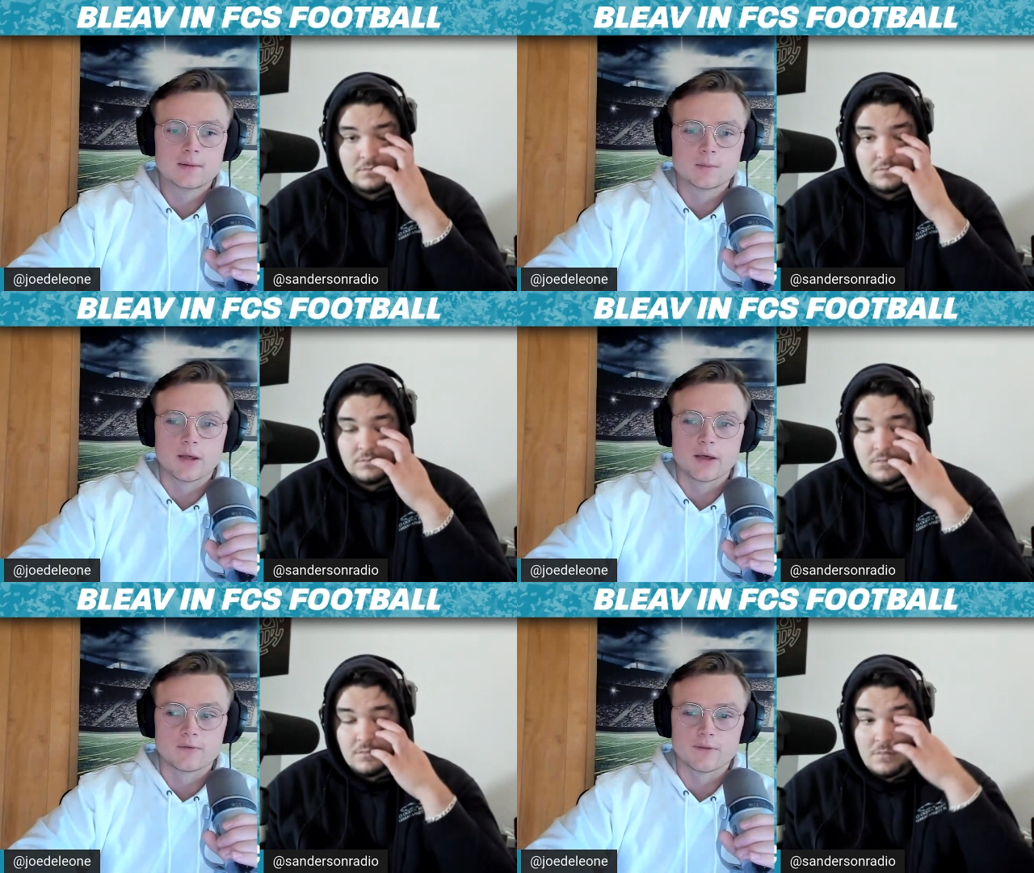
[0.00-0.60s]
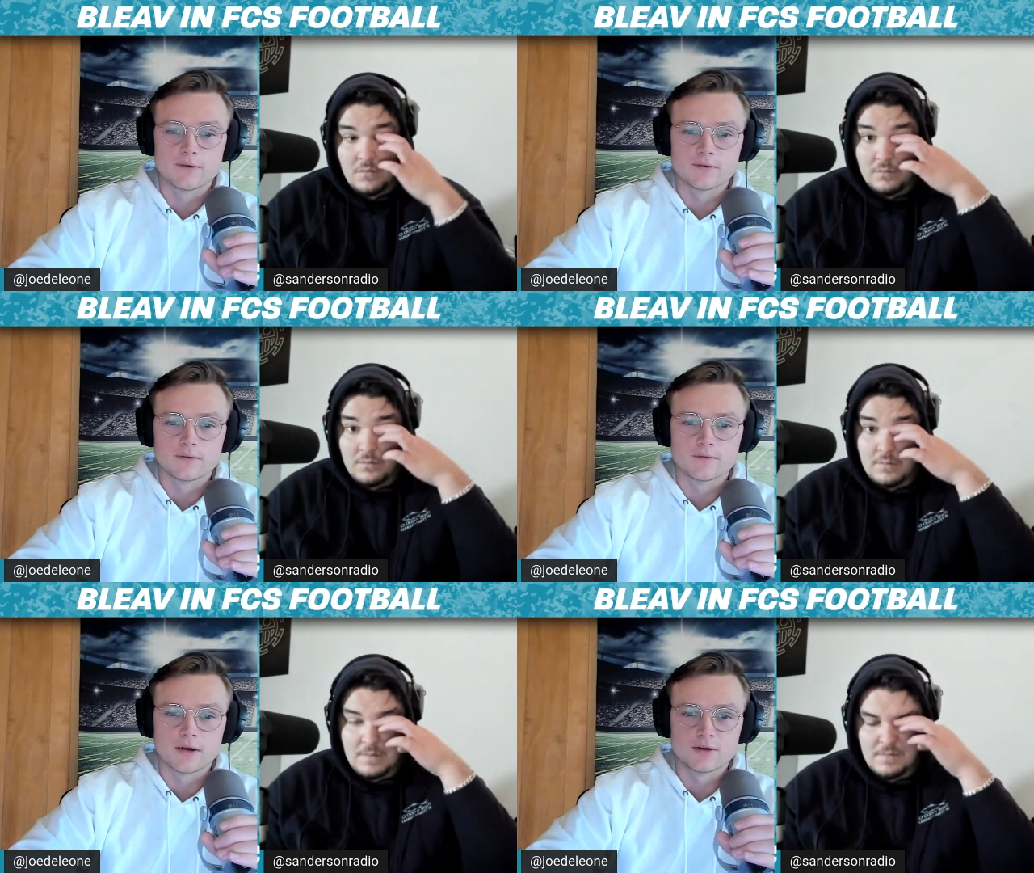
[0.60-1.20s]
Speaker 1: playing for the the
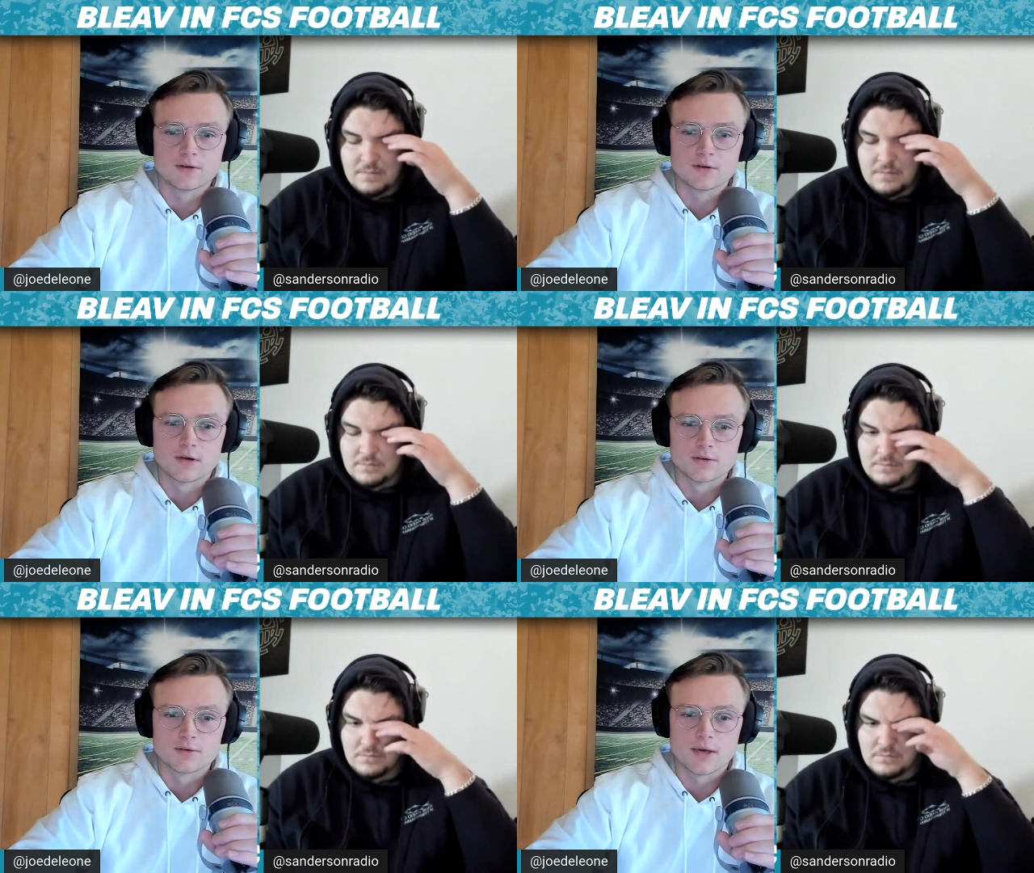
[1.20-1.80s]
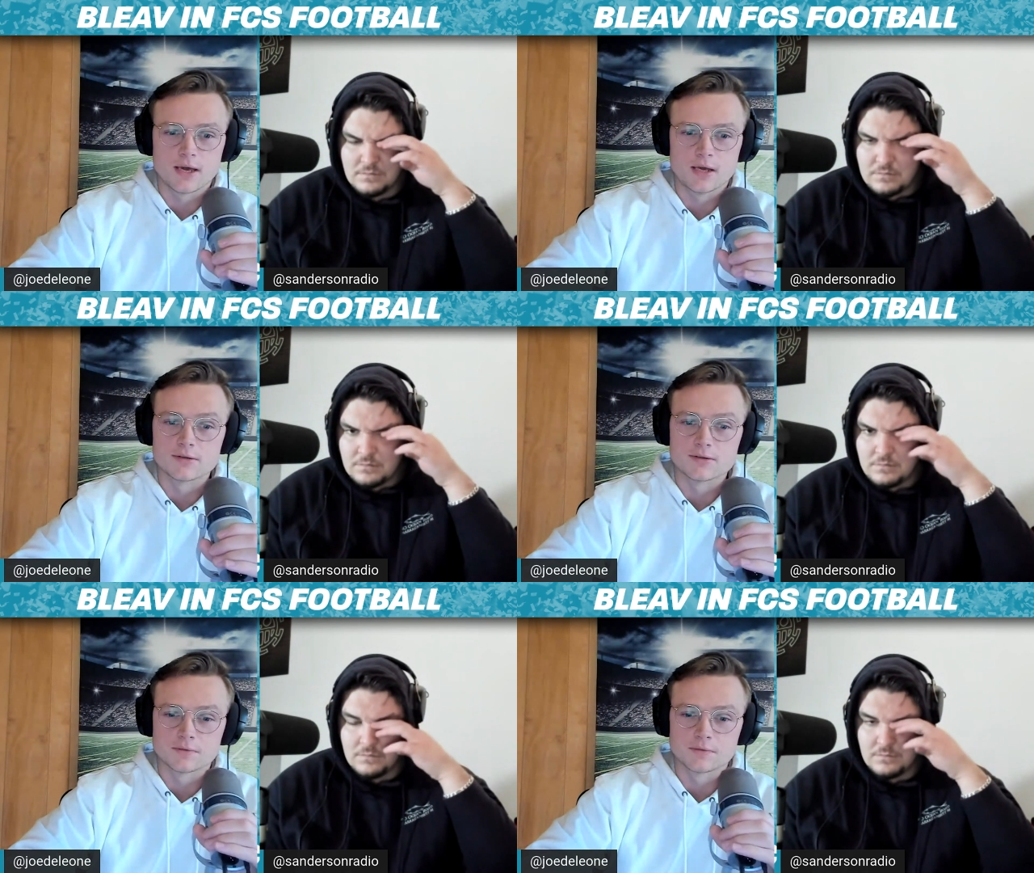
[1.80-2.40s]
Fighting uh,
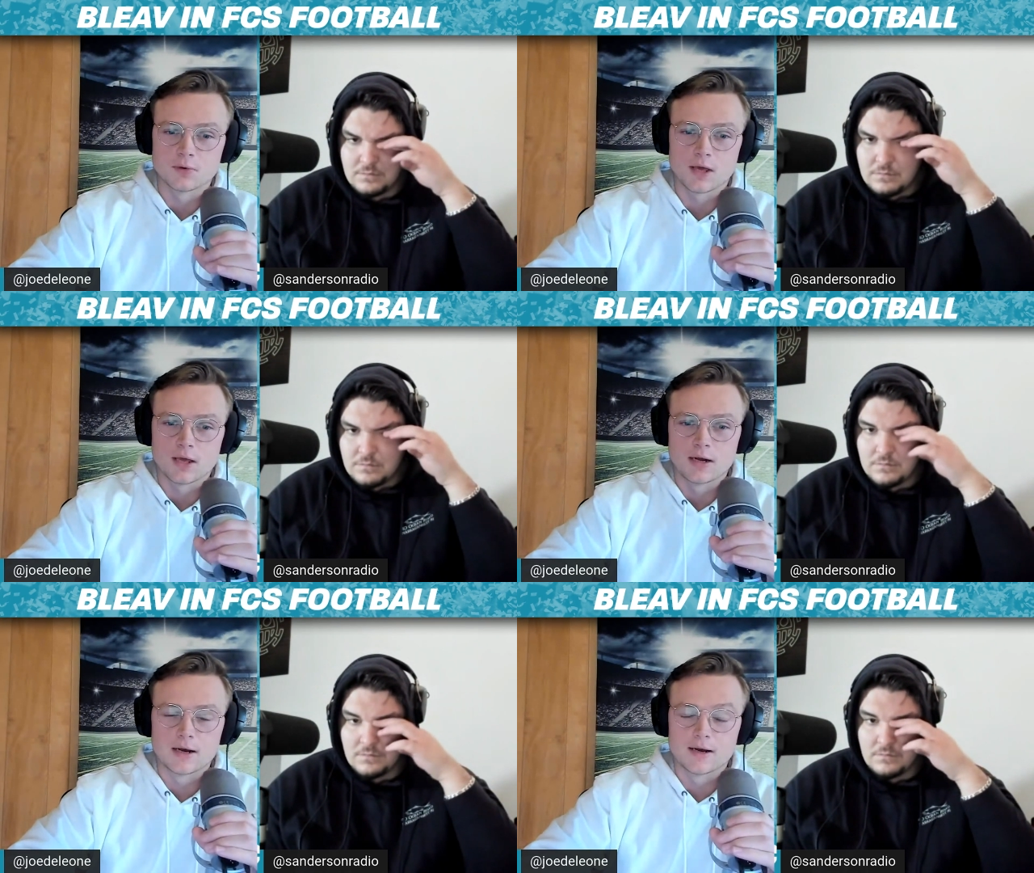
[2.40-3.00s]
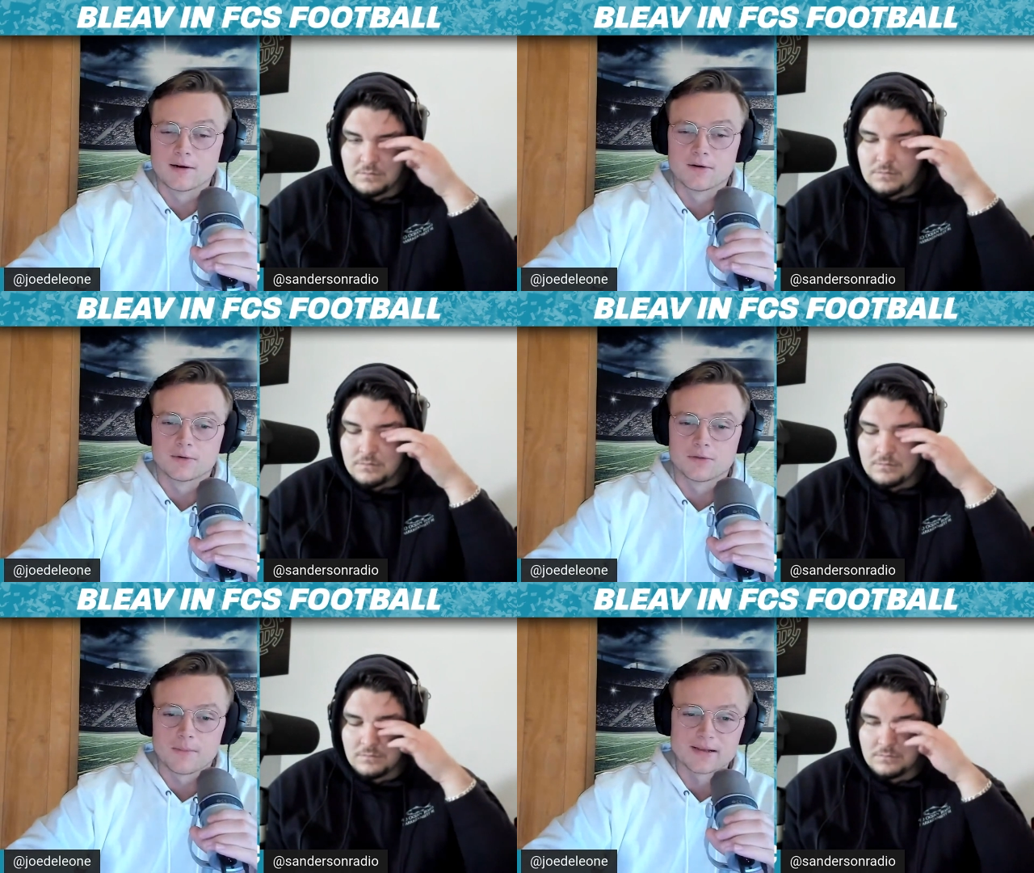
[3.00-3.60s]
Duquesnes of Duquesne. Uh, I don't know
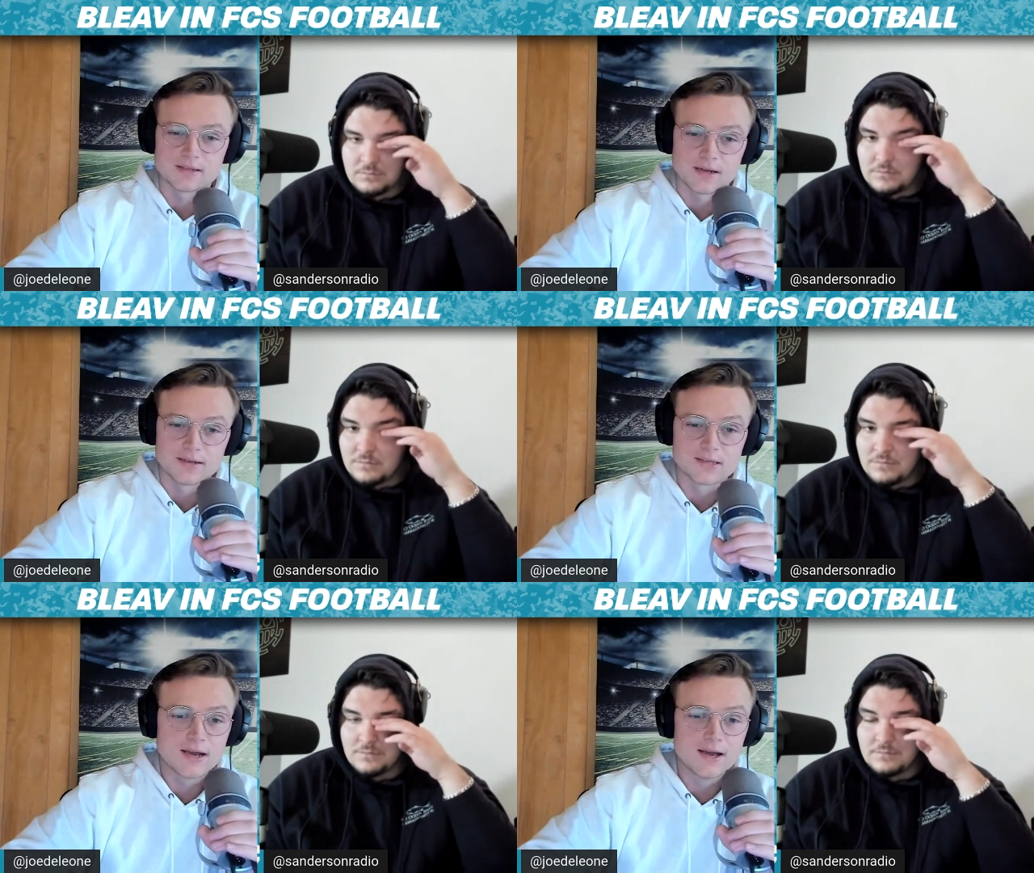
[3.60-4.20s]
what their mascot is.